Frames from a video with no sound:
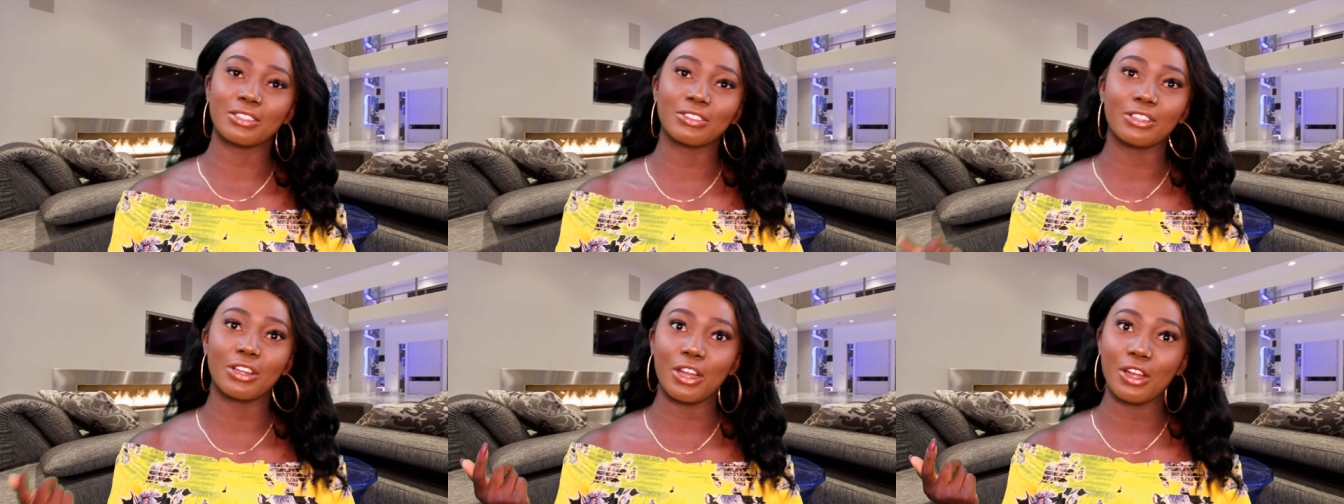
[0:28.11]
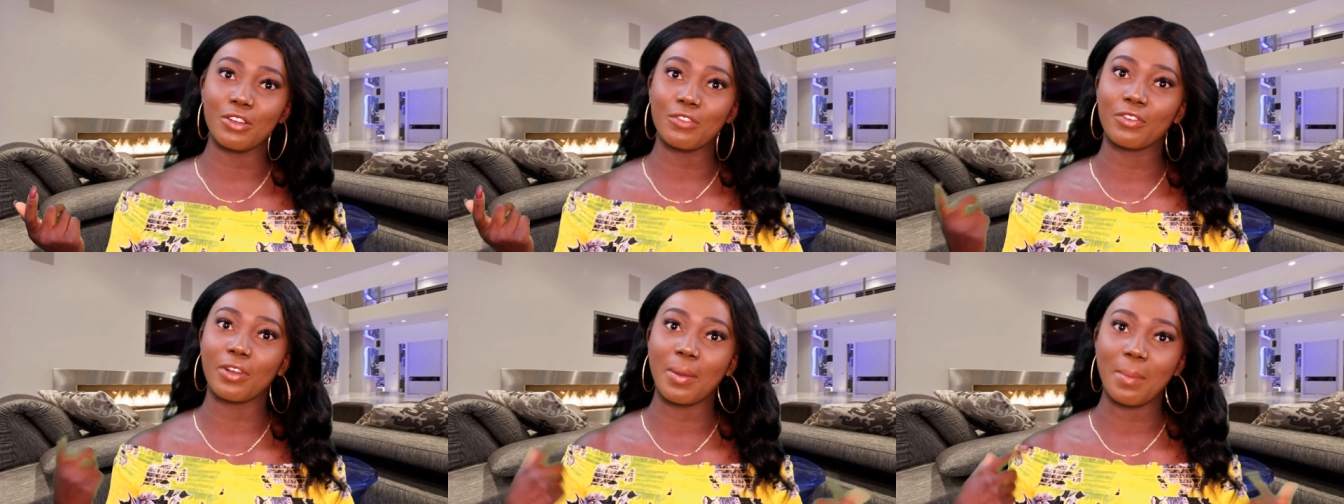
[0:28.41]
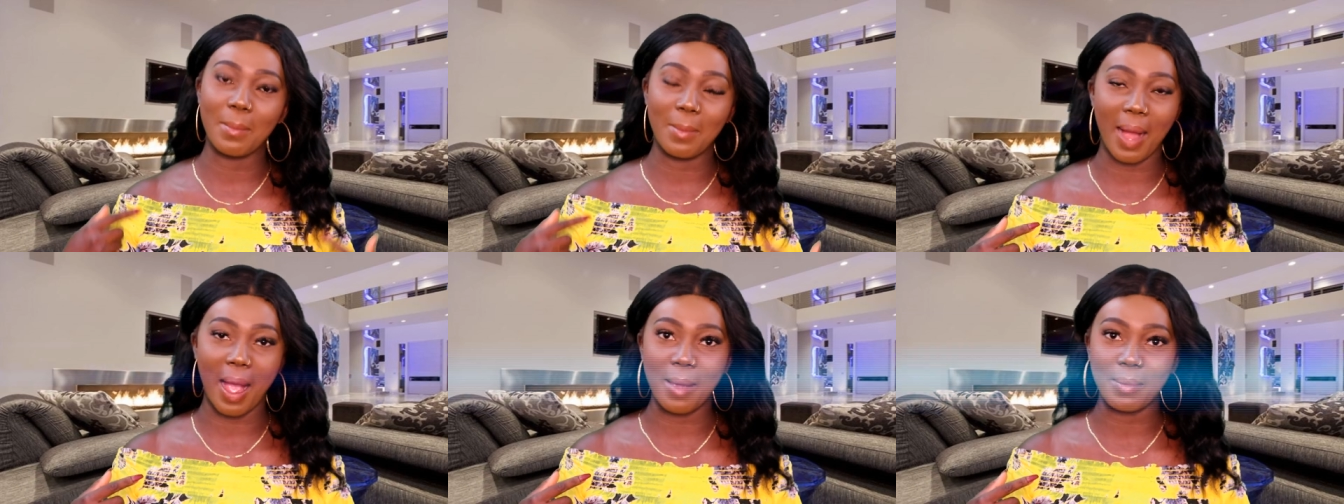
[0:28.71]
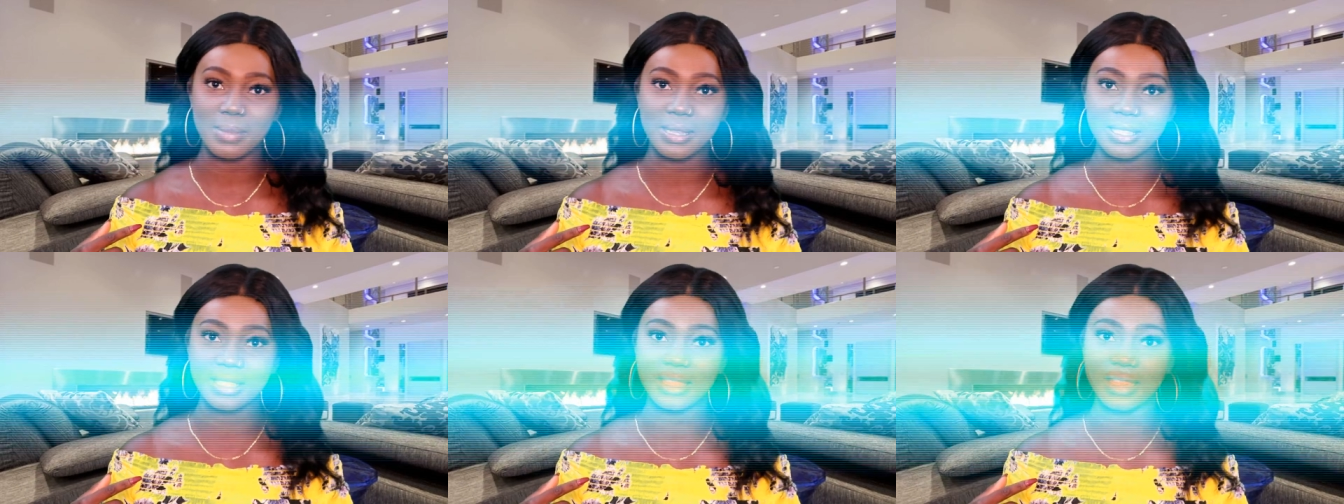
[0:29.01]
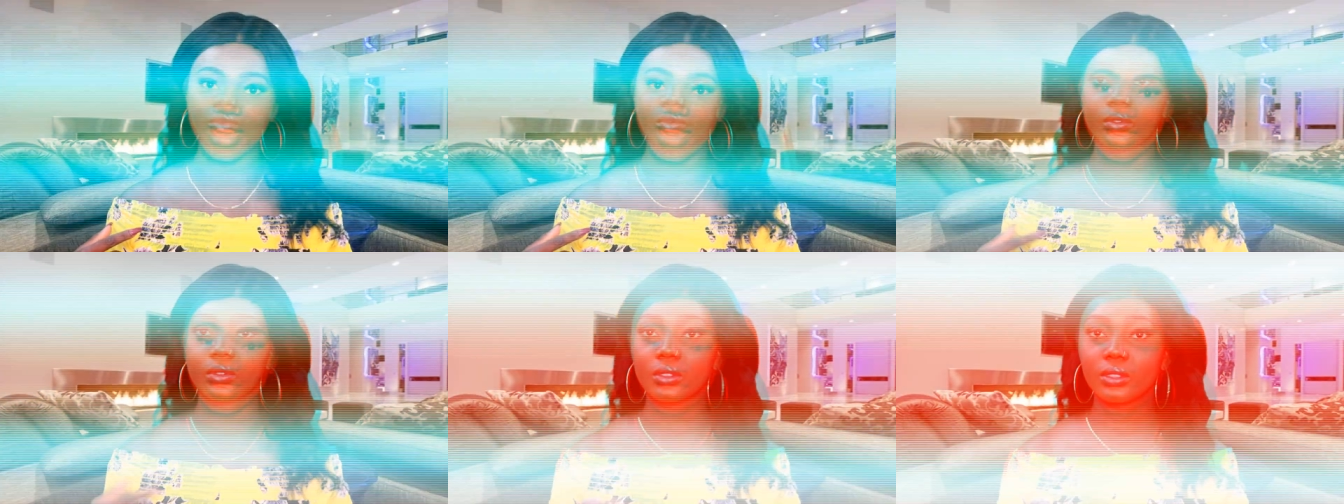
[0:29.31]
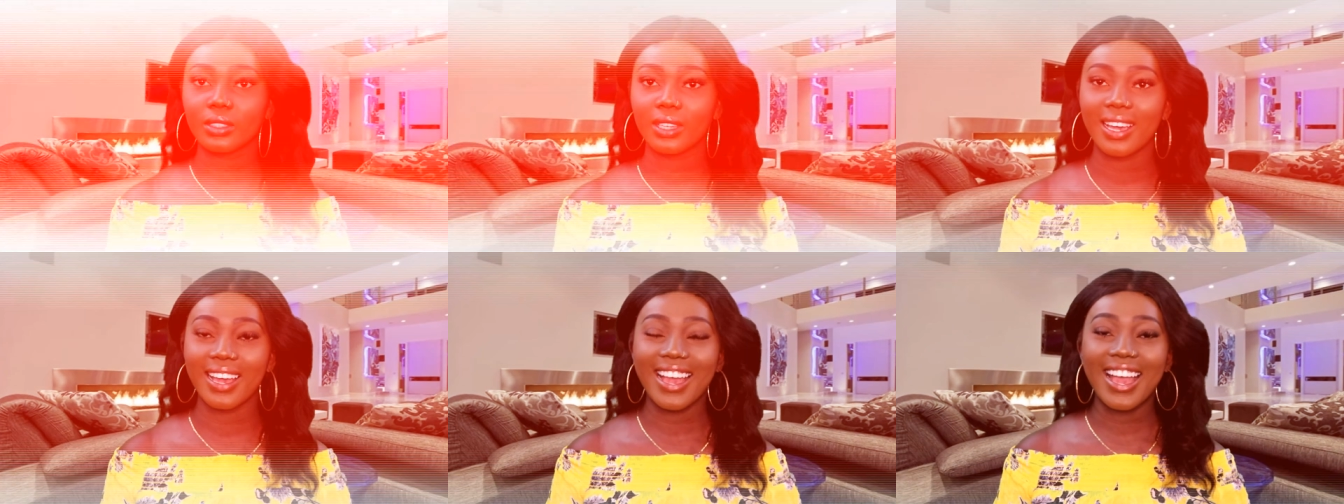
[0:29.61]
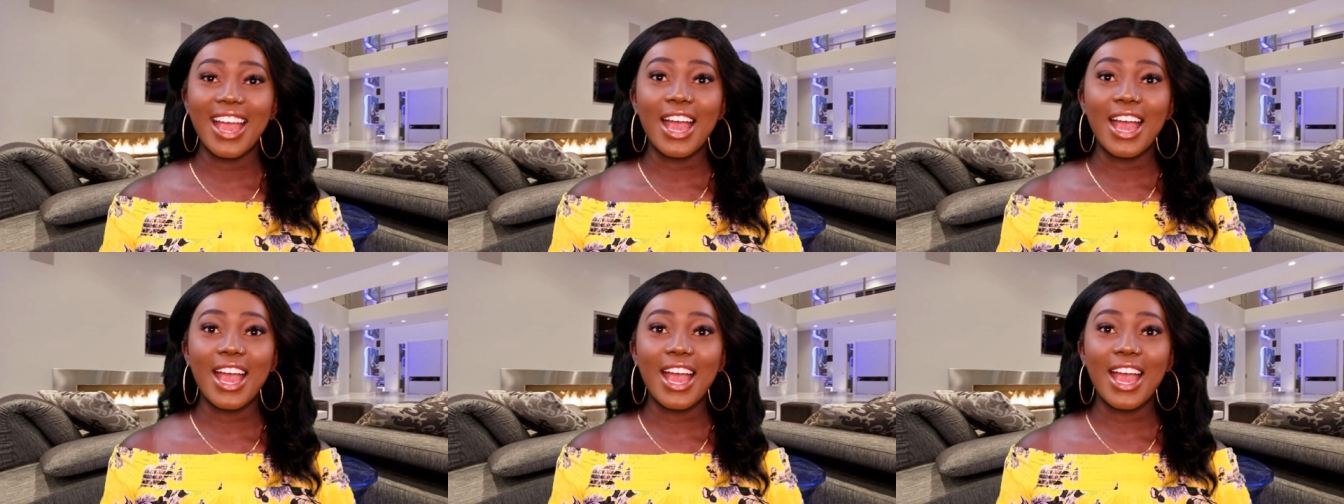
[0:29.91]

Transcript: can learn from my mistakes.